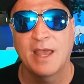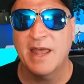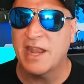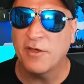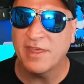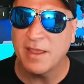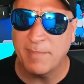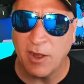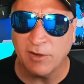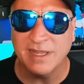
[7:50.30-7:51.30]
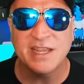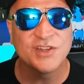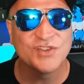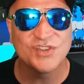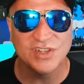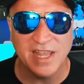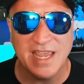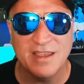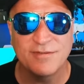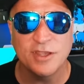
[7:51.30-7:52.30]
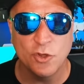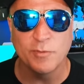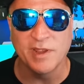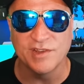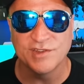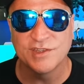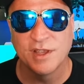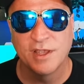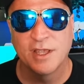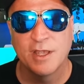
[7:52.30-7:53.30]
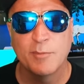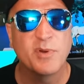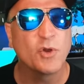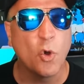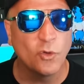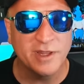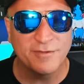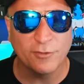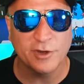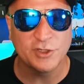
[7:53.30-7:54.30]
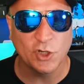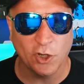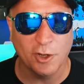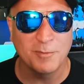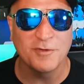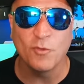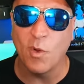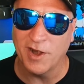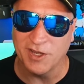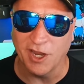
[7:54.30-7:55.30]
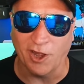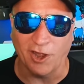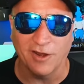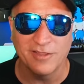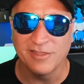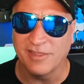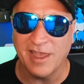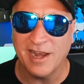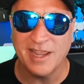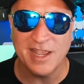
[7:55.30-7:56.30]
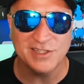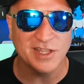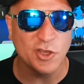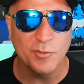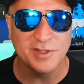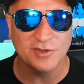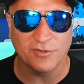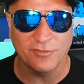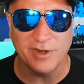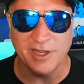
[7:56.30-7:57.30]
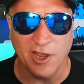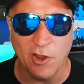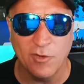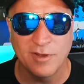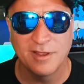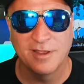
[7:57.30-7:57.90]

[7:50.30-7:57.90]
Now, they apparently enslave humans, but only for a term of 1 year. Then I guess the humans are free to go.